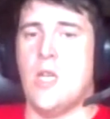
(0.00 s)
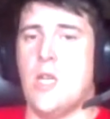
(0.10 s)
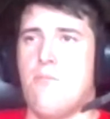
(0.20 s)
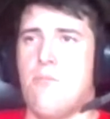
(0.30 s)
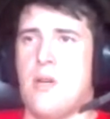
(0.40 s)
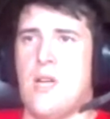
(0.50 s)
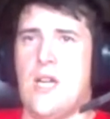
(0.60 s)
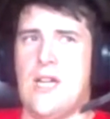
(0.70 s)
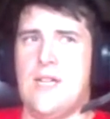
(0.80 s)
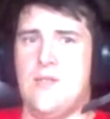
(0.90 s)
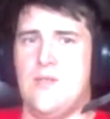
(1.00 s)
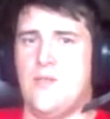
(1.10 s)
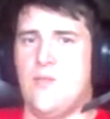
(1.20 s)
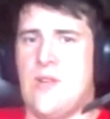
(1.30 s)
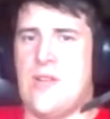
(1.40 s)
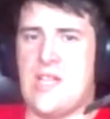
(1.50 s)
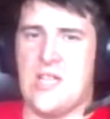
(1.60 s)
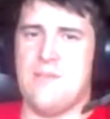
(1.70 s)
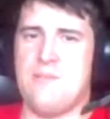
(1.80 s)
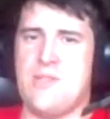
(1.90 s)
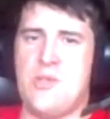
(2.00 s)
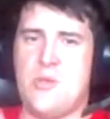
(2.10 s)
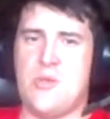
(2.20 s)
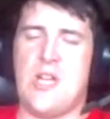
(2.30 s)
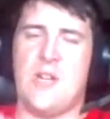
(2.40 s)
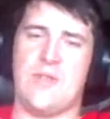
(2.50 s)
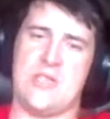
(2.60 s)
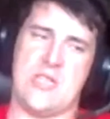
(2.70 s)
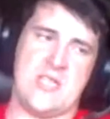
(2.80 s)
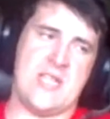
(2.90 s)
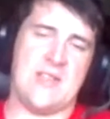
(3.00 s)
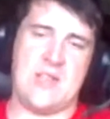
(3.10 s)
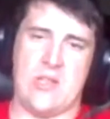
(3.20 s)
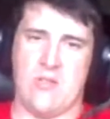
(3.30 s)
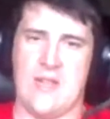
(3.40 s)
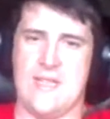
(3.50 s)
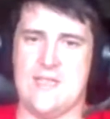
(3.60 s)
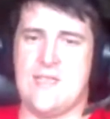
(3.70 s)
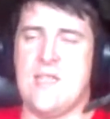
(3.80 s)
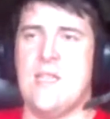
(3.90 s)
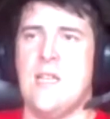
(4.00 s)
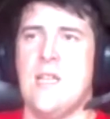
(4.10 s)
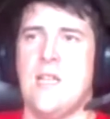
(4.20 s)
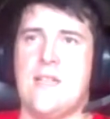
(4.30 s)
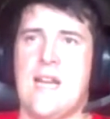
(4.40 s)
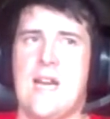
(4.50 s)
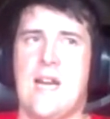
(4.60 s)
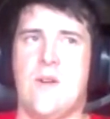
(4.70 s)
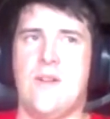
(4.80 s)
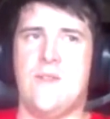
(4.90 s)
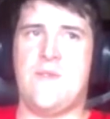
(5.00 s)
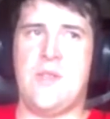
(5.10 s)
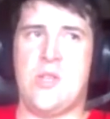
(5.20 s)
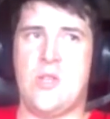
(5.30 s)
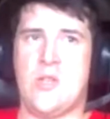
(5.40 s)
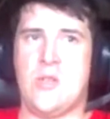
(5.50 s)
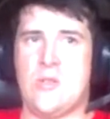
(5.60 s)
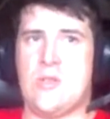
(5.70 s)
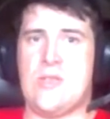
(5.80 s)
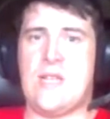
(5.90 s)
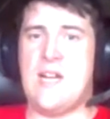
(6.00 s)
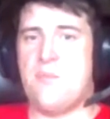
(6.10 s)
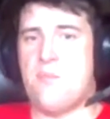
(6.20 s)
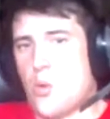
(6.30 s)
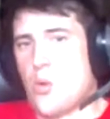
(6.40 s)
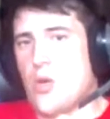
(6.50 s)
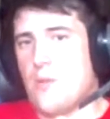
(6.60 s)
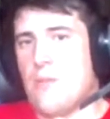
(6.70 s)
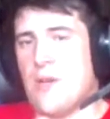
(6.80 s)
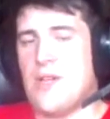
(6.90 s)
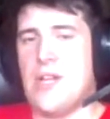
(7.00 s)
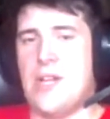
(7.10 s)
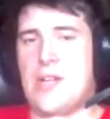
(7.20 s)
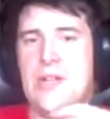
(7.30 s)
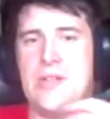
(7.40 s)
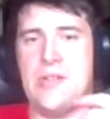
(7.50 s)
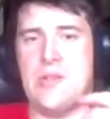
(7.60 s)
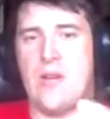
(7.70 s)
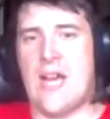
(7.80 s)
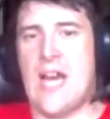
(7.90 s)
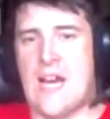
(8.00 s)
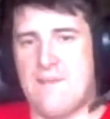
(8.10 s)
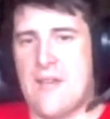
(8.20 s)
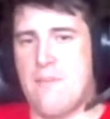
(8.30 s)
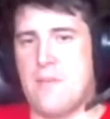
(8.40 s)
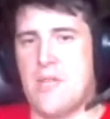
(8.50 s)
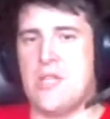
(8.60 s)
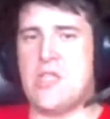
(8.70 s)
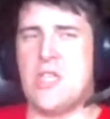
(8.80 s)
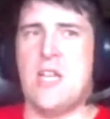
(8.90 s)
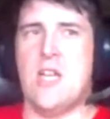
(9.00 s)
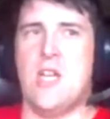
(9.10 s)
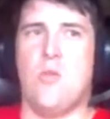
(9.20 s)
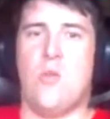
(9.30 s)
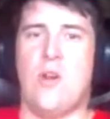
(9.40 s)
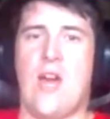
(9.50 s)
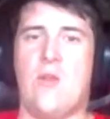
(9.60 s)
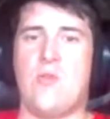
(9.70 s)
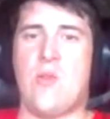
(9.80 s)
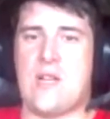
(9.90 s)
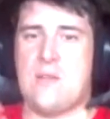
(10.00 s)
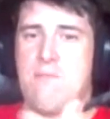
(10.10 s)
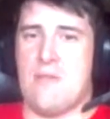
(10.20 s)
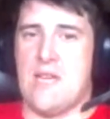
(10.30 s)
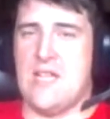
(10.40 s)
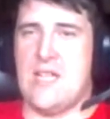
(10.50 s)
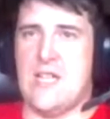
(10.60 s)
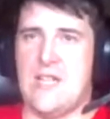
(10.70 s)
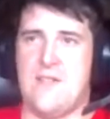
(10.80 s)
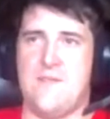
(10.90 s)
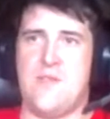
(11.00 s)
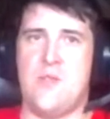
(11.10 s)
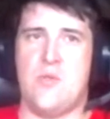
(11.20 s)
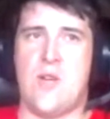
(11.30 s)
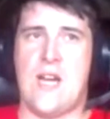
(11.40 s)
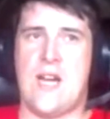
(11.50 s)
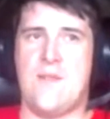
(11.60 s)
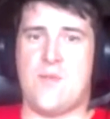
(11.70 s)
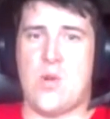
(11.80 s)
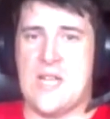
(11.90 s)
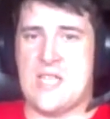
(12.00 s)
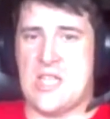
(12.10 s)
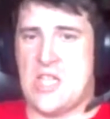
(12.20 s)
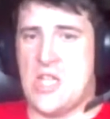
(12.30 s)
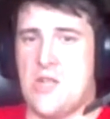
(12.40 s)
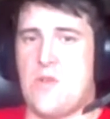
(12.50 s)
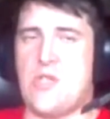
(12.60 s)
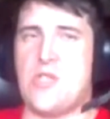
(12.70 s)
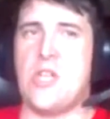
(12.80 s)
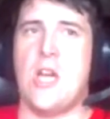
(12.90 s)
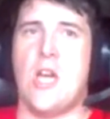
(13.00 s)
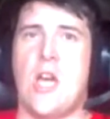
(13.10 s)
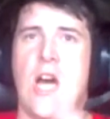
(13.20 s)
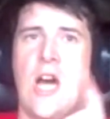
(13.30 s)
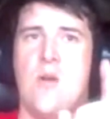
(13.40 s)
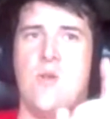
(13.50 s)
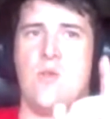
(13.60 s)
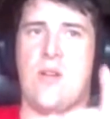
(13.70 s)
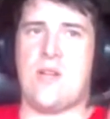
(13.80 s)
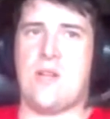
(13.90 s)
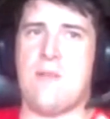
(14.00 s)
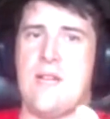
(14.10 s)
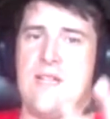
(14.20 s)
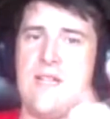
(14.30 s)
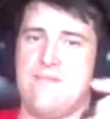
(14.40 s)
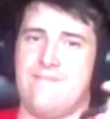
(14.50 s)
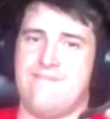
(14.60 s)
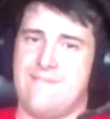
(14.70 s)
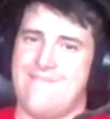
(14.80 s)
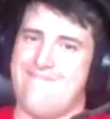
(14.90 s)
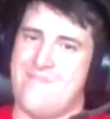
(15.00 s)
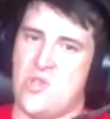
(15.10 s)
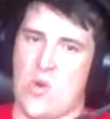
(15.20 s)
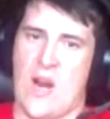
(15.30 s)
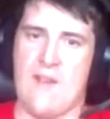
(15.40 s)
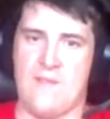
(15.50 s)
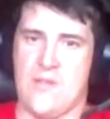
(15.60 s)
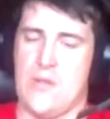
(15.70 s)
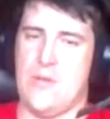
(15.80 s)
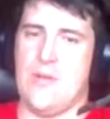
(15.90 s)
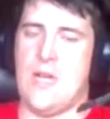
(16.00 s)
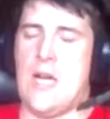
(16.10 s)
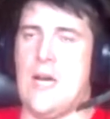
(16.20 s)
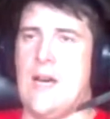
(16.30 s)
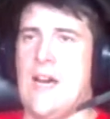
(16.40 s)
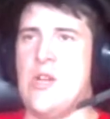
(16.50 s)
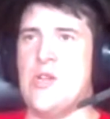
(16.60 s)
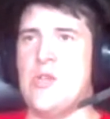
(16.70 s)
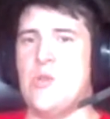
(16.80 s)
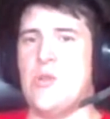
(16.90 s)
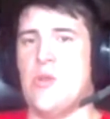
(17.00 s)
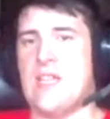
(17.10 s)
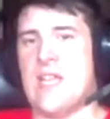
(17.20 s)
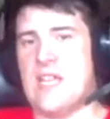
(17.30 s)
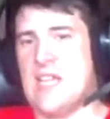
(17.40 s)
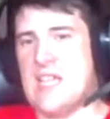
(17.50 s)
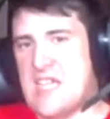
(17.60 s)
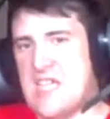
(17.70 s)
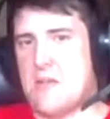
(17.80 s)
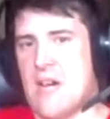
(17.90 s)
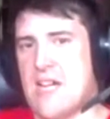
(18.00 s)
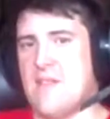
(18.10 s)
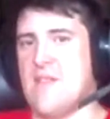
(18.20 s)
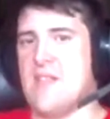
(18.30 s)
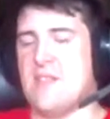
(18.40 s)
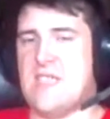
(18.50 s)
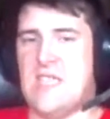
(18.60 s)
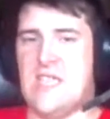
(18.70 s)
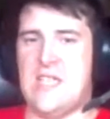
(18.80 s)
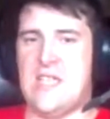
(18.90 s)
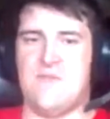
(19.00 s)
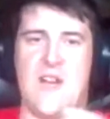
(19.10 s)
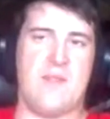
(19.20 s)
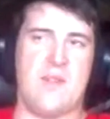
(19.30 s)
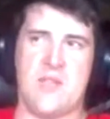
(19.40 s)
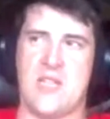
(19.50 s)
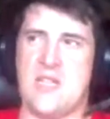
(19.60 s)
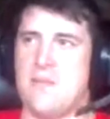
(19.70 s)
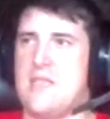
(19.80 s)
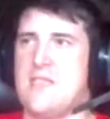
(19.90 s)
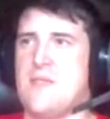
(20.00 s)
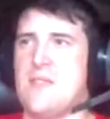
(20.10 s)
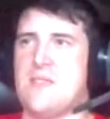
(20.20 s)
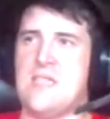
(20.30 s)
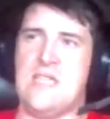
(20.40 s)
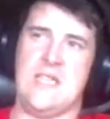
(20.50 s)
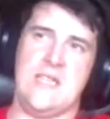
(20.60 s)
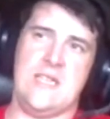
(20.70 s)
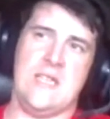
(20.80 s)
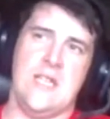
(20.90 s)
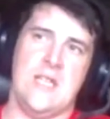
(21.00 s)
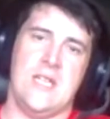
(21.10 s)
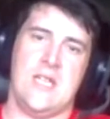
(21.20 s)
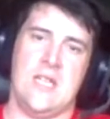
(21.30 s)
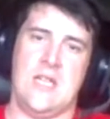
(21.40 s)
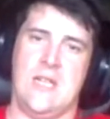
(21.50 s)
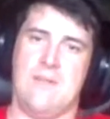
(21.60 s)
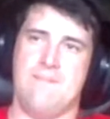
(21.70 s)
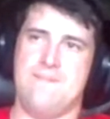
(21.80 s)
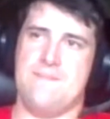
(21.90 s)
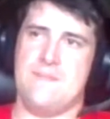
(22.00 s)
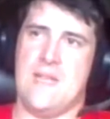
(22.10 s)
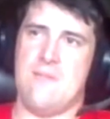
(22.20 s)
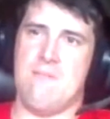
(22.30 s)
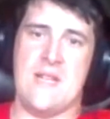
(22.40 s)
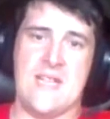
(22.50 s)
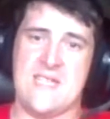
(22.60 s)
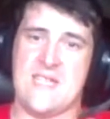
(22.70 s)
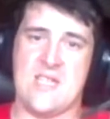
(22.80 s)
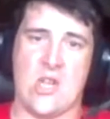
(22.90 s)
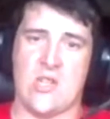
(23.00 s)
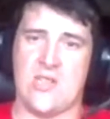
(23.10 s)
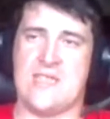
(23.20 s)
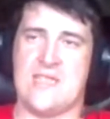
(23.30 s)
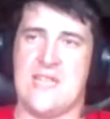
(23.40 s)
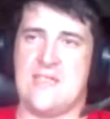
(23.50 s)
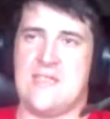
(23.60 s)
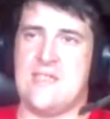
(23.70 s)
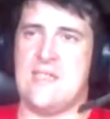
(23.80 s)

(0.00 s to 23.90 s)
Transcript: but when it comes to coverage, it's not the greatest. Now, if you're kind of poor on money and you don't have that much, what I would recommend, and if you have Verizon coverage, I would recommend Trap Phone. I know you'd only get a gigabyte of LTE, 500 gigabytes of LTE, and minutes talk and text.